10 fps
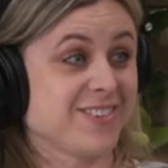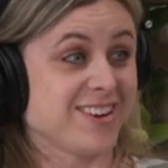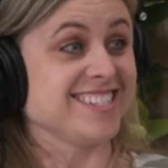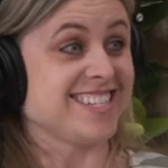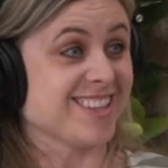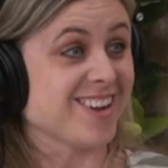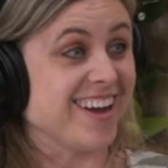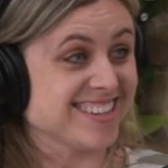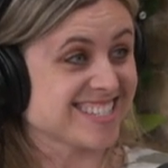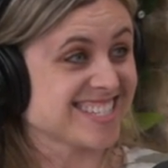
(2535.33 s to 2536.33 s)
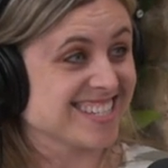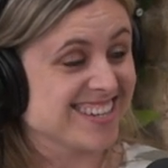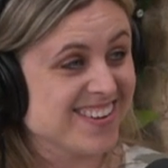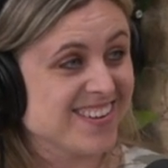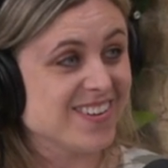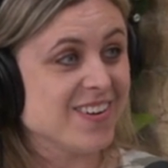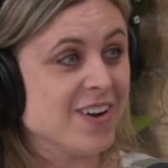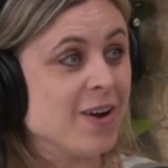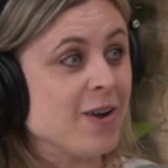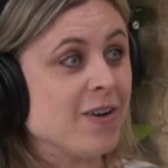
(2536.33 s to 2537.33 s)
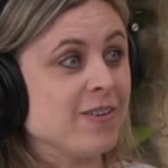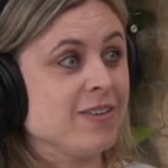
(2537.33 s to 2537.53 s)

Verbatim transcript: crazy thoughts? this is what